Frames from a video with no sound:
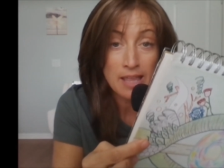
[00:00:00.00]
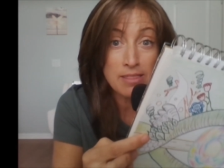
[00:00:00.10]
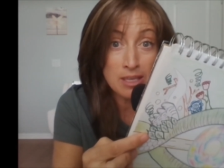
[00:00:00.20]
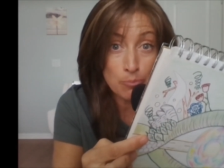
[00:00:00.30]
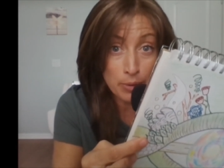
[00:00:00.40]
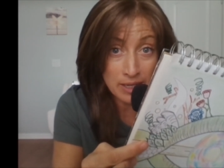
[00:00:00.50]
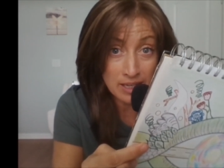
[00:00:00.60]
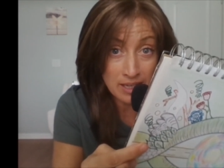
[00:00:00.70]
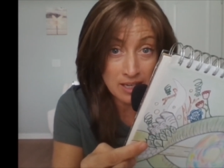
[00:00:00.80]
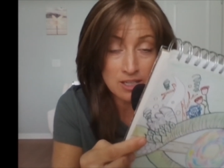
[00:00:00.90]

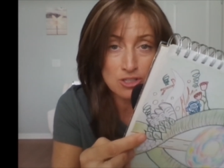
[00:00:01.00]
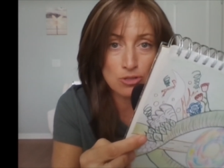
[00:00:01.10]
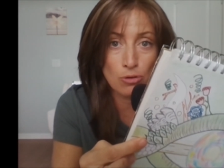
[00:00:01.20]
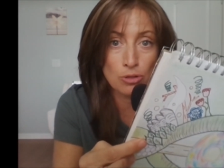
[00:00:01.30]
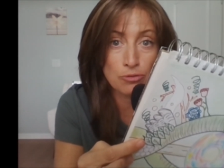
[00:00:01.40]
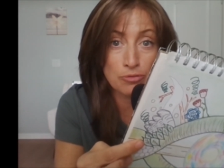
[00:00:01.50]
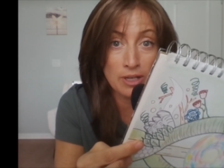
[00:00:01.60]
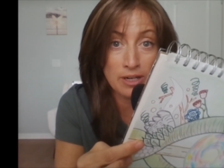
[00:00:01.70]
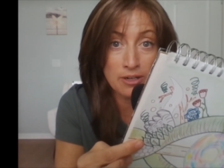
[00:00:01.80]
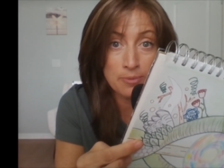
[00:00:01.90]
big solar
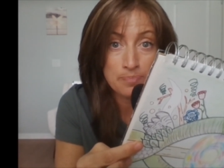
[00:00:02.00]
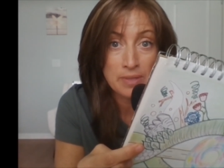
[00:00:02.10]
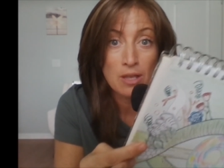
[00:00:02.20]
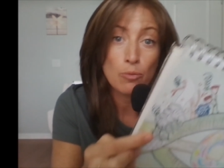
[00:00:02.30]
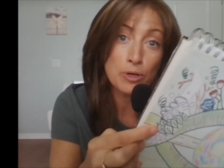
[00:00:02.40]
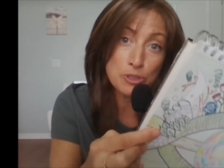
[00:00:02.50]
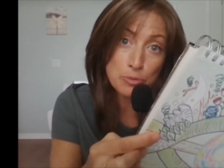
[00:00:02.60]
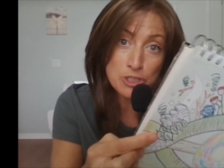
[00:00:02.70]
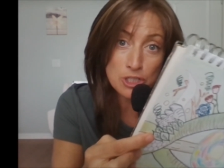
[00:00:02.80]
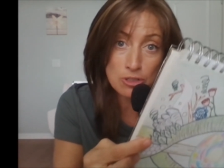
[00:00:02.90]
flare, which
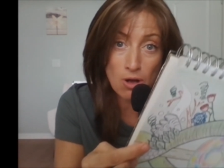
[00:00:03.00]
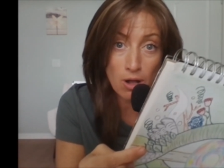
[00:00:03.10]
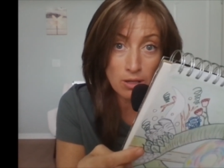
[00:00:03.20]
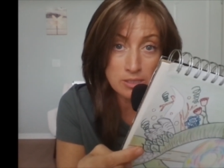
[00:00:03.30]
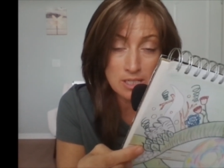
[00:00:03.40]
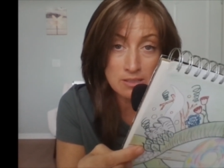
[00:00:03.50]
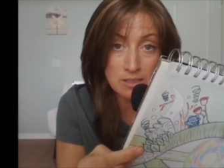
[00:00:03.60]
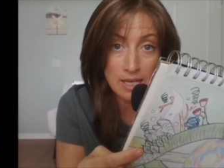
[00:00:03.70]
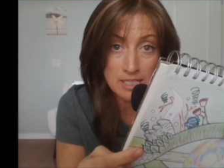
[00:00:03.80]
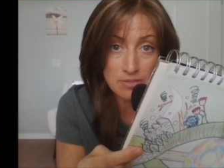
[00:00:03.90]
we just called in the
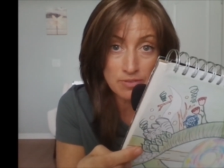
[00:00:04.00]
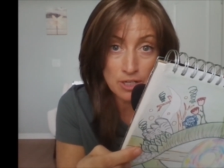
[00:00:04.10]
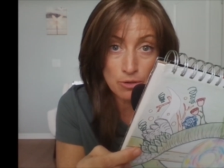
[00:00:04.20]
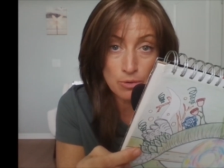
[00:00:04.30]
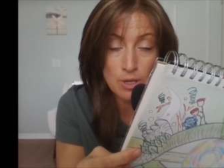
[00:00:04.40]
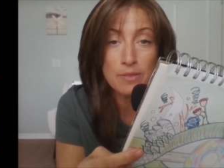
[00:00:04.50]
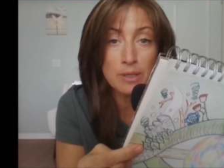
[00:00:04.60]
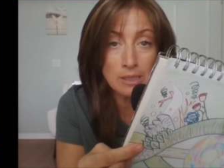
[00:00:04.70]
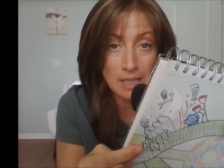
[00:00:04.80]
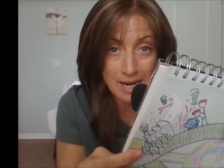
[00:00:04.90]
last video,
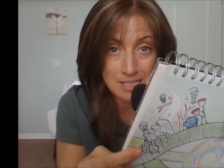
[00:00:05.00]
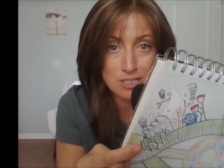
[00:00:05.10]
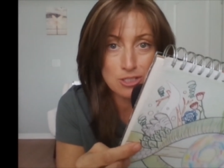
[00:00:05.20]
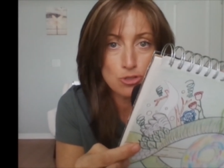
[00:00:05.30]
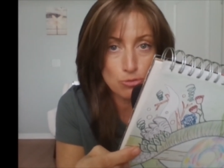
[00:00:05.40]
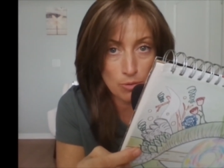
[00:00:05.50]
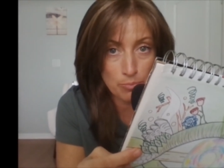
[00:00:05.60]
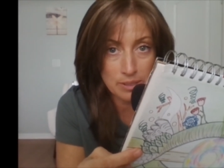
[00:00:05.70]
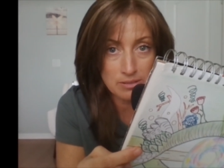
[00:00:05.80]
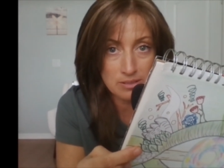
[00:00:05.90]
the last
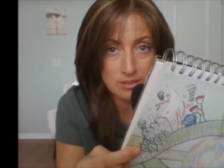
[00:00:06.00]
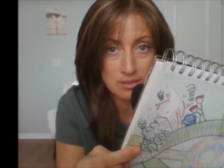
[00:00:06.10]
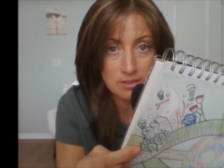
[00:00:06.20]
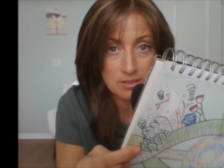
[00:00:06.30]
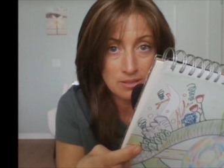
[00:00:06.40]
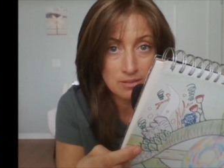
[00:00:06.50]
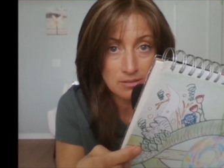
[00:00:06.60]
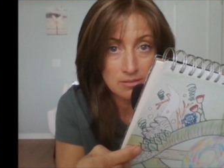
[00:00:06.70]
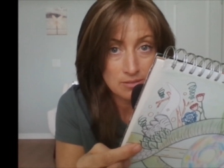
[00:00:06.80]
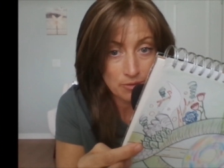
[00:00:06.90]
trumpet.
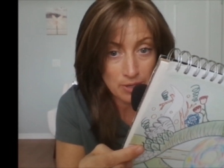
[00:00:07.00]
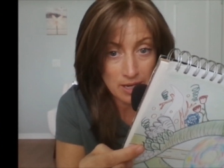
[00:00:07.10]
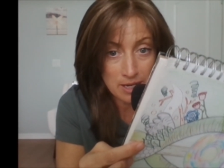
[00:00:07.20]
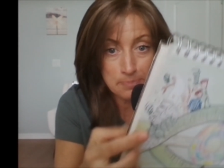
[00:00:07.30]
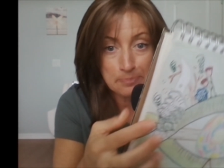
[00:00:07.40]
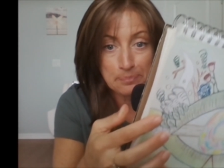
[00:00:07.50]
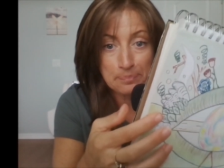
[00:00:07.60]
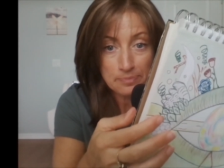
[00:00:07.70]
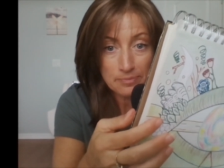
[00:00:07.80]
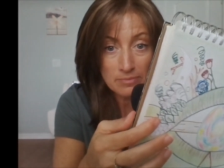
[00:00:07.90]
Okay?
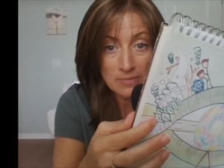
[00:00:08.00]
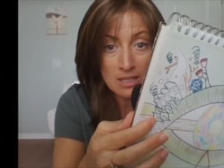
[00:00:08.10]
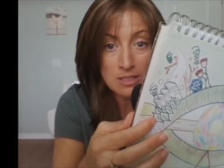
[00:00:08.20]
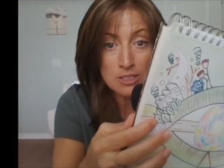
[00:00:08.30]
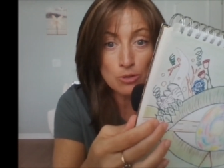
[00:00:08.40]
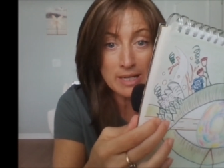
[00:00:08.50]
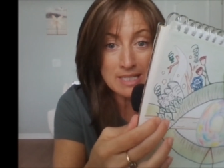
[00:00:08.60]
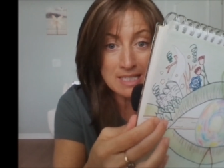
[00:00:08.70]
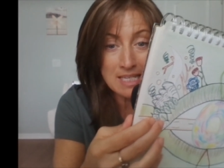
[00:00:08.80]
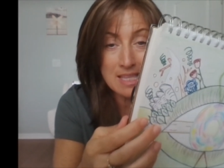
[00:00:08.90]
So I
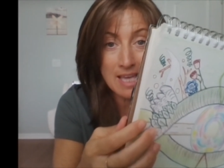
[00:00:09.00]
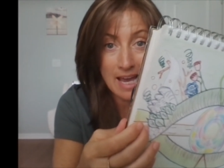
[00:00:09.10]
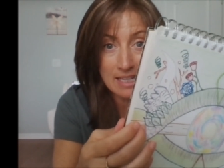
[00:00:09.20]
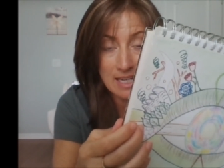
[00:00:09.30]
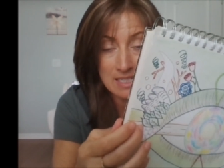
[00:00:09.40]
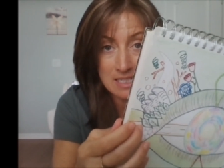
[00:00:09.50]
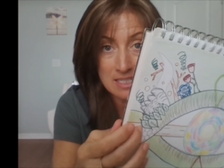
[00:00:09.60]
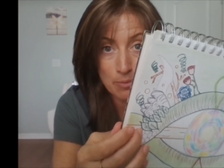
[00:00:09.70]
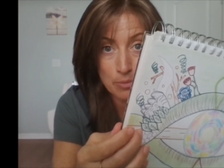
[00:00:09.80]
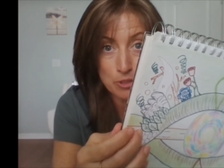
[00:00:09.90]
see that as
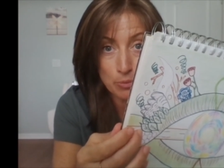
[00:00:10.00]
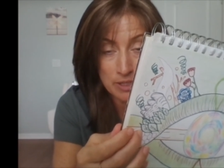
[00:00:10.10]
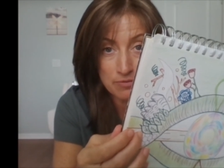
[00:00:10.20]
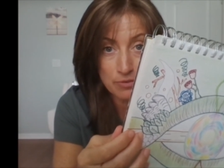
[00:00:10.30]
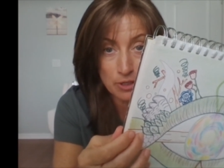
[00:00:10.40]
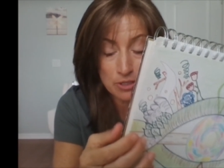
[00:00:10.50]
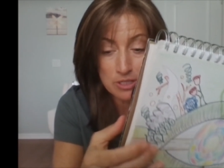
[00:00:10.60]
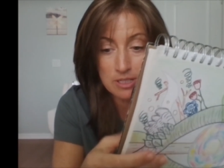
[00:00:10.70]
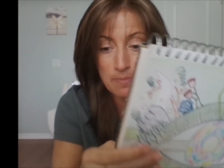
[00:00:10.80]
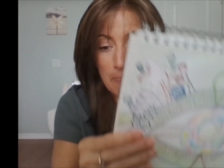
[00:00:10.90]
December
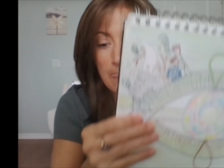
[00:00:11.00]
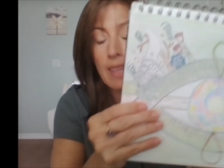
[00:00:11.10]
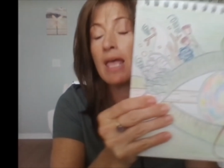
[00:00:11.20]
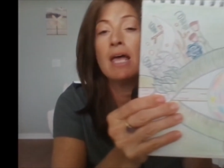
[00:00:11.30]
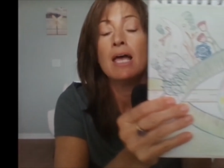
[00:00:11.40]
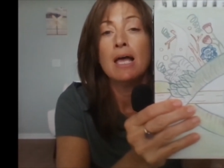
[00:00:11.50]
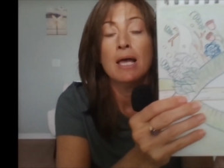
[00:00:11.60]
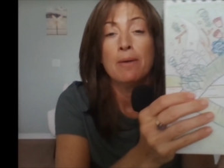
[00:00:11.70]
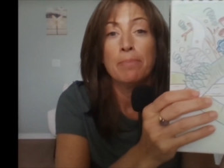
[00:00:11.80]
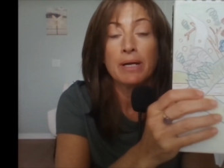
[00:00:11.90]
21st.
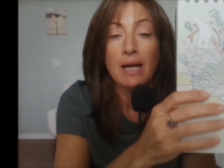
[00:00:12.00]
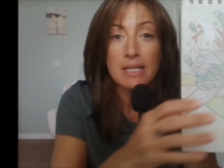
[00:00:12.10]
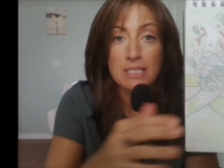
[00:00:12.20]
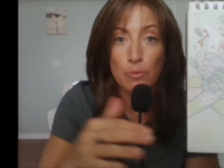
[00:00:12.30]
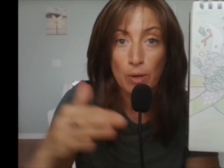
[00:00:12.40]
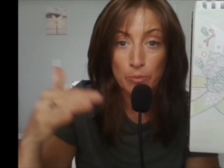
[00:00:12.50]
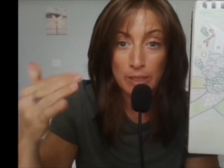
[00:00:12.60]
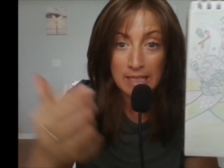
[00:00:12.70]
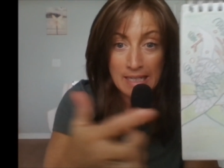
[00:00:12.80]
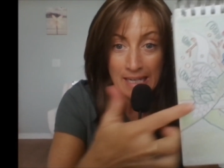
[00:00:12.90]
But guys, when we
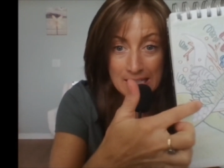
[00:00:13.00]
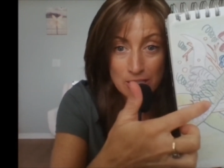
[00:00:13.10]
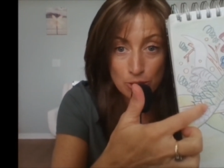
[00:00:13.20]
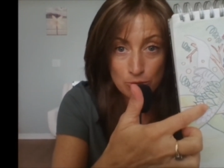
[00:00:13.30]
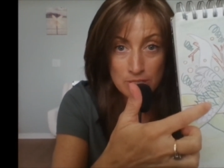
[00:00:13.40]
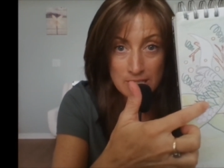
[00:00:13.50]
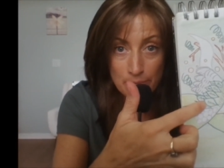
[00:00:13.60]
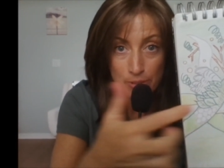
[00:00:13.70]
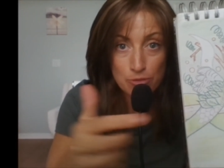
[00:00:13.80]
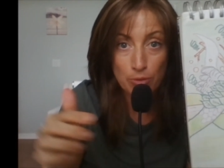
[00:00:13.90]
get to
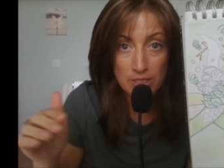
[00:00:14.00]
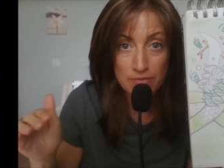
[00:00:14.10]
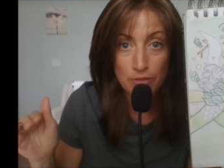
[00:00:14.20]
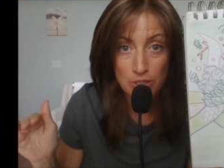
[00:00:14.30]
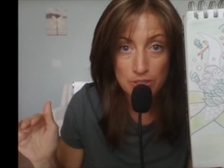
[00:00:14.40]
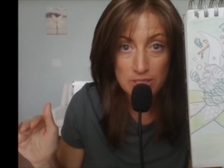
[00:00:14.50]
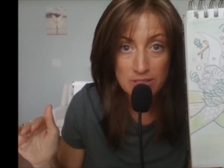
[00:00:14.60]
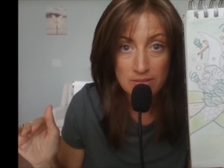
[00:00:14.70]
December 21st,